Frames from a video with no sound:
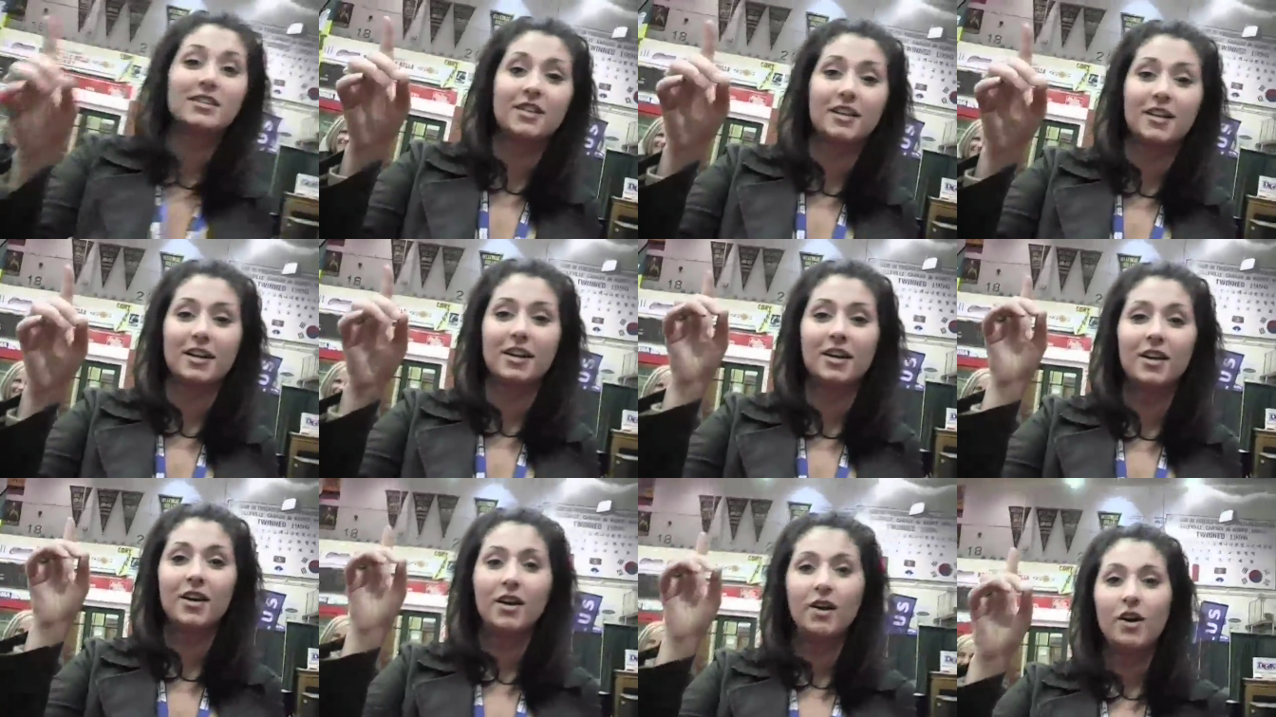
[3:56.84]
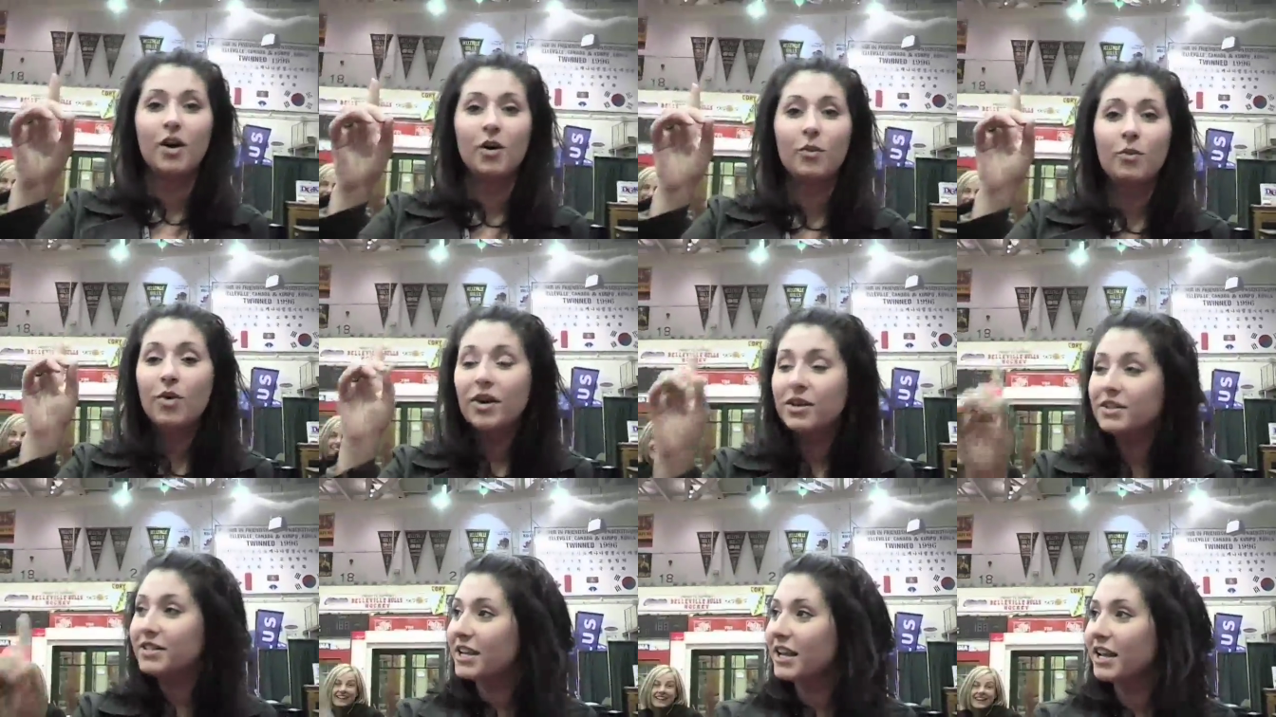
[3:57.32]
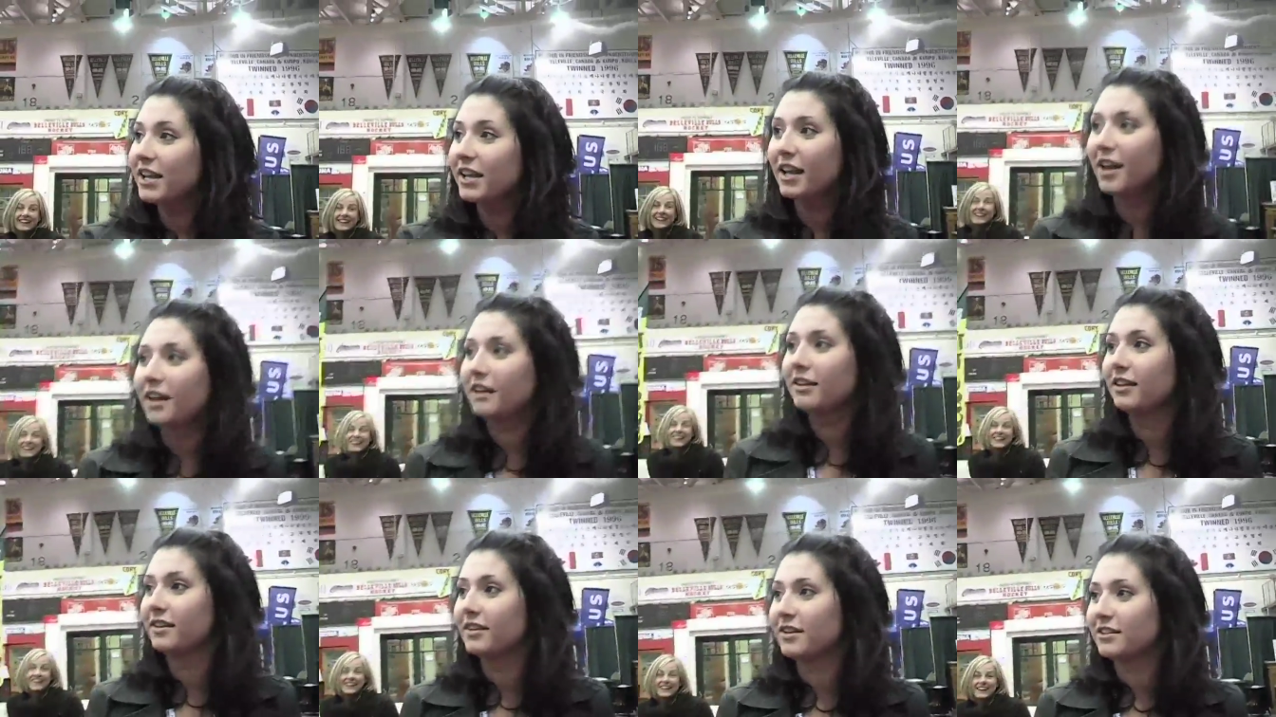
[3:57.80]
uh, one take
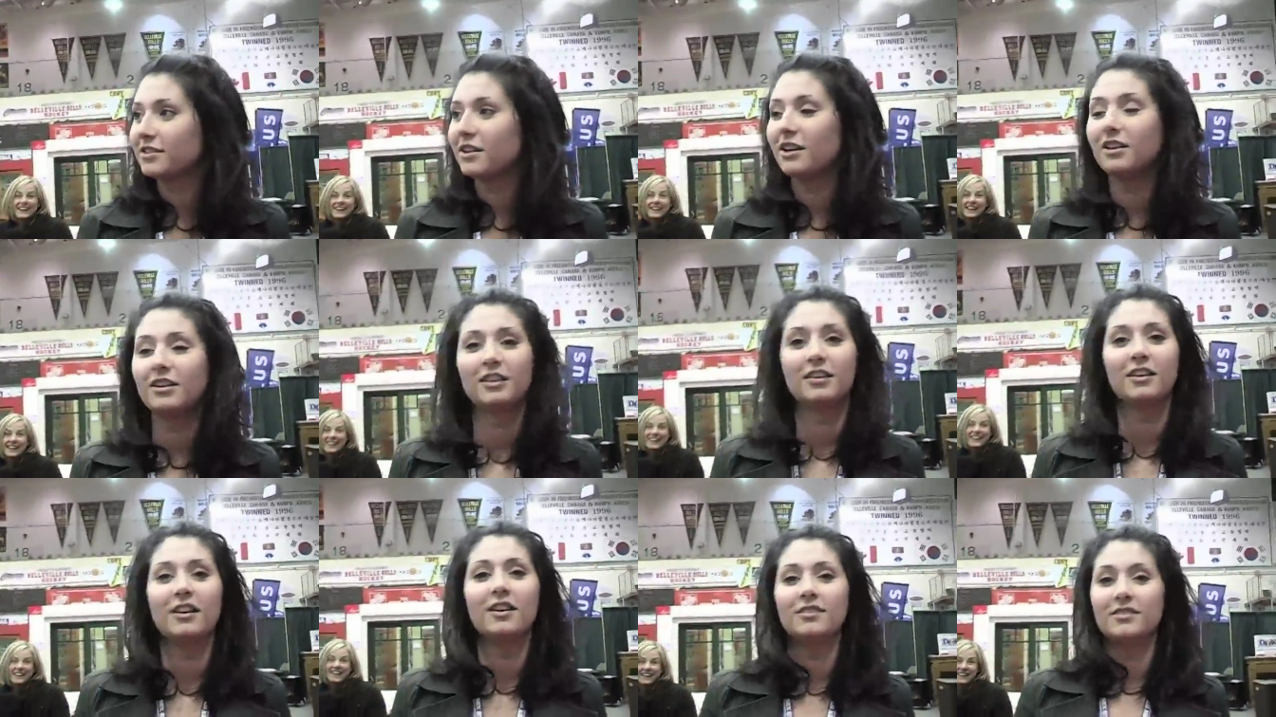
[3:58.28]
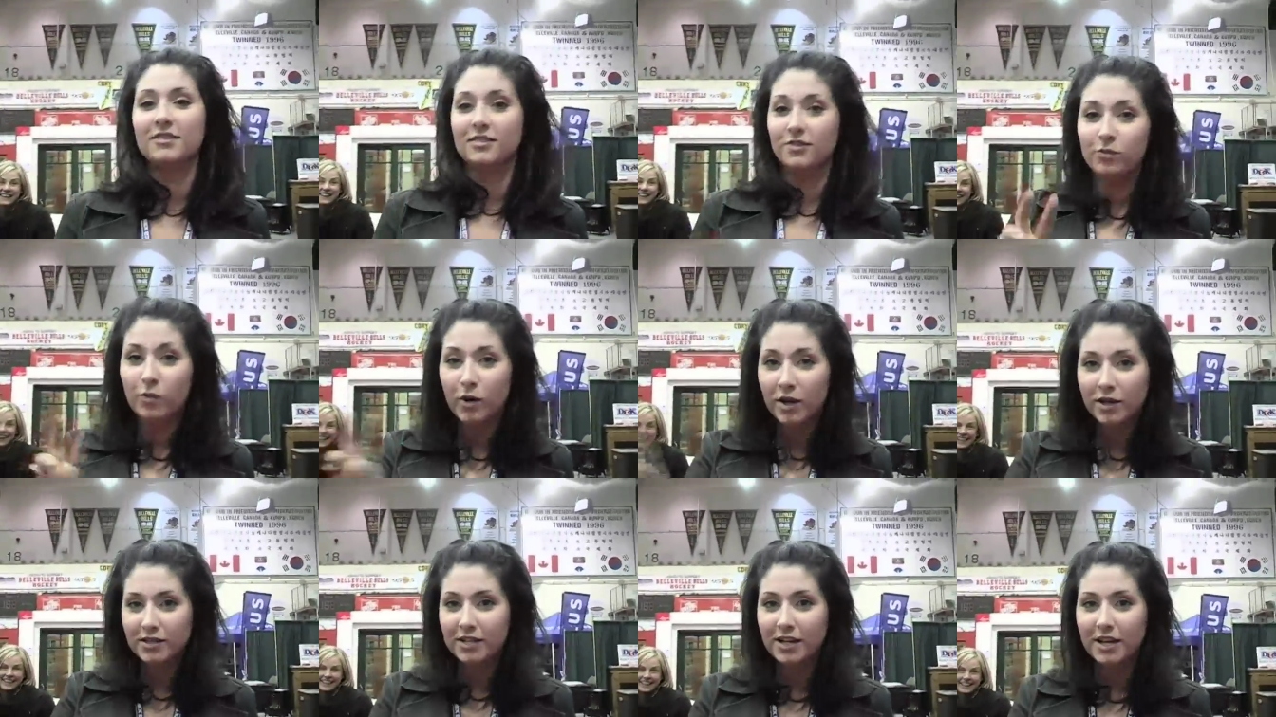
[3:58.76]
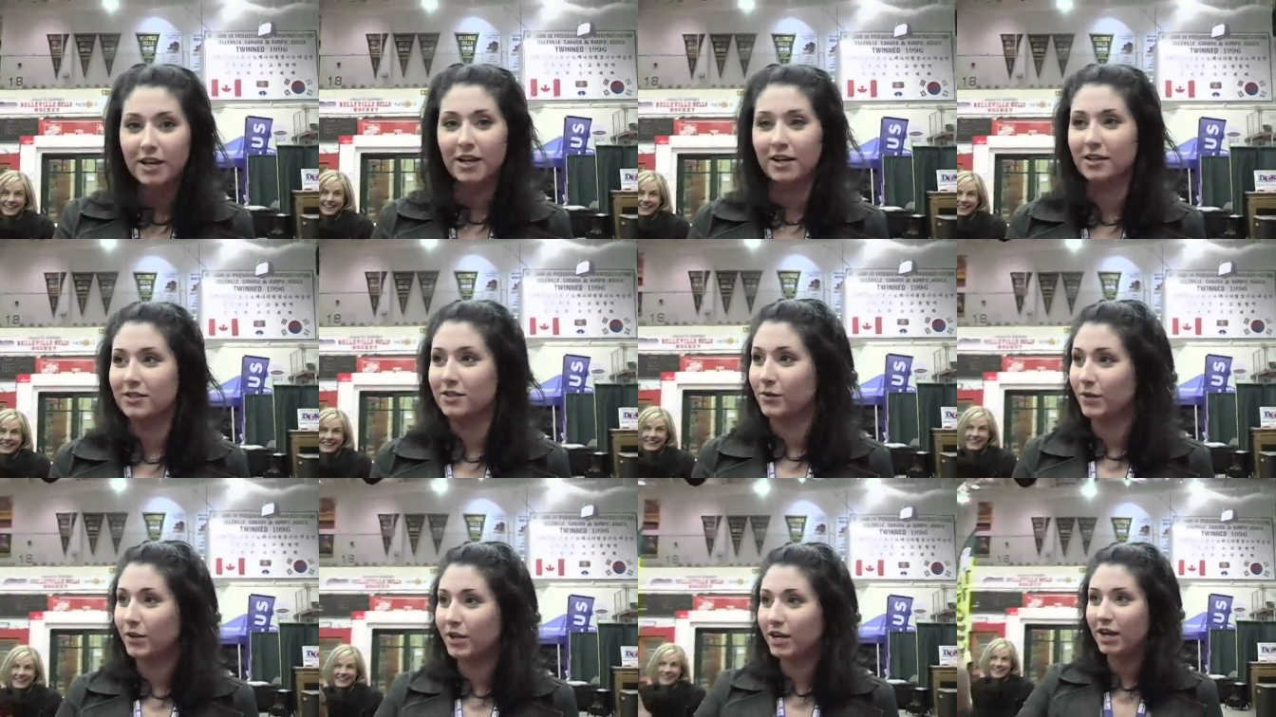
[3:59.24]
Kelly. That's all he does is one take,
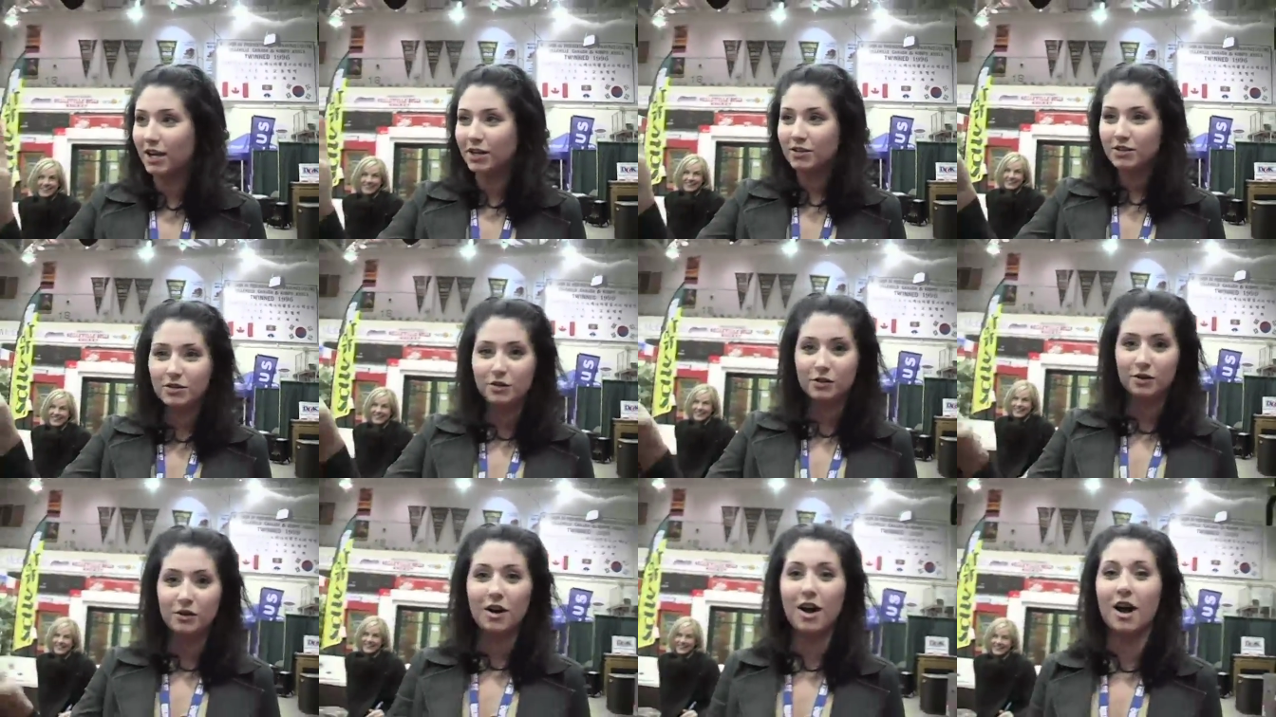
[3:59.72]
so he can't screw